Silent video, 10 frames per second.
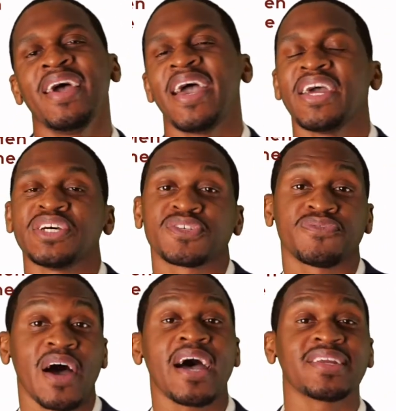And it's
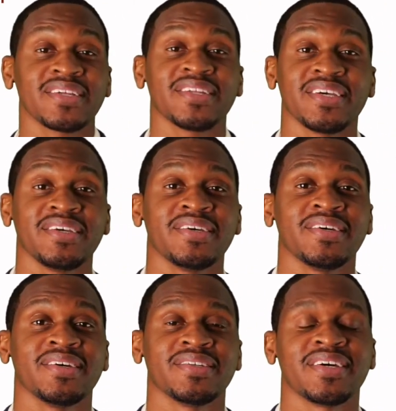finally
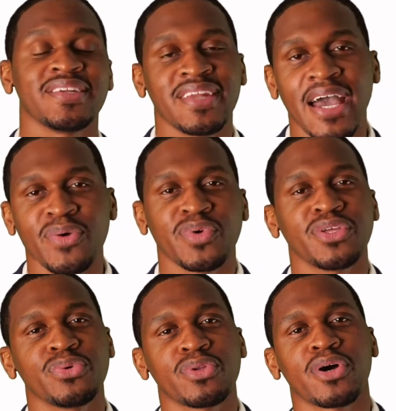the night when
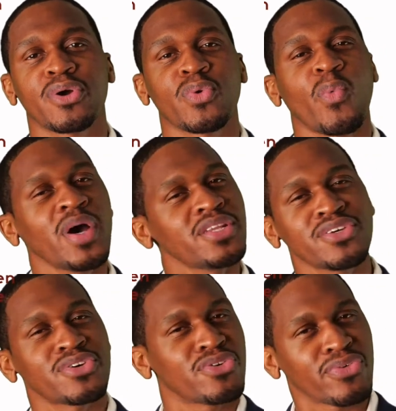you learn what
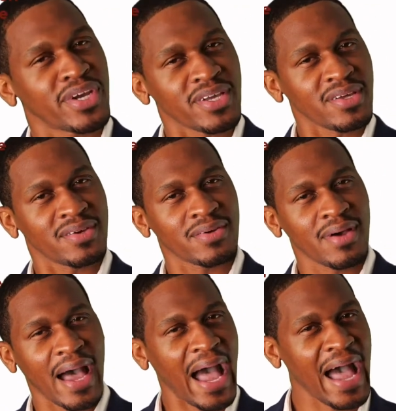degree
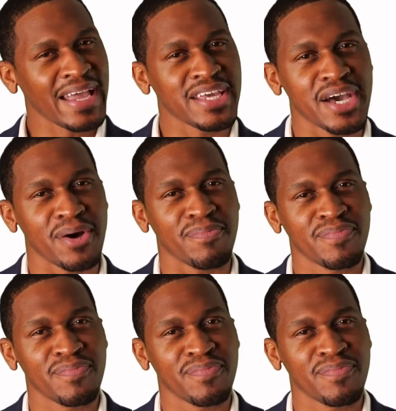I am.